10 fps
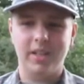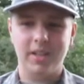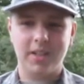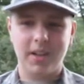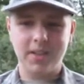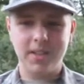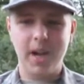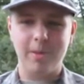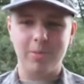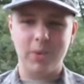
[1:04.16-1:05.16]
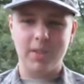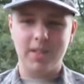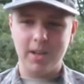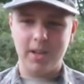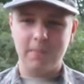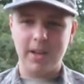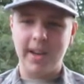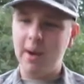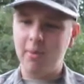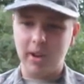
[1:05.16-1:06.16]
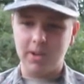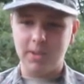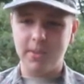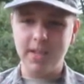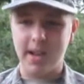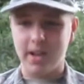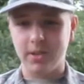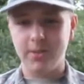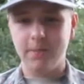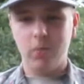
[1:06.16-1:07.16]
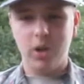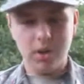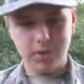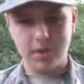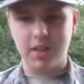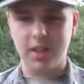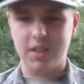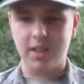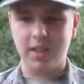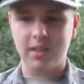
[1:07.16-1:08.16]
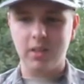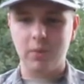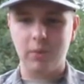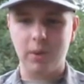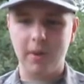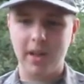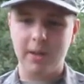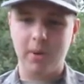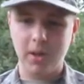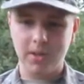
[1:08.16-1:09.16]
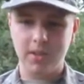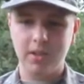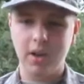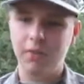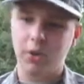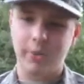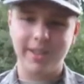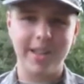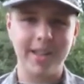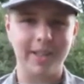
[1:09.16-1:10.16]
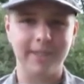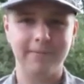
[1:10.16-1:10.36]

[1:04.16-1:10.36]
to discuss the items we'd send up and hammer out some details. We also discussed things when we met in person a few weeks later.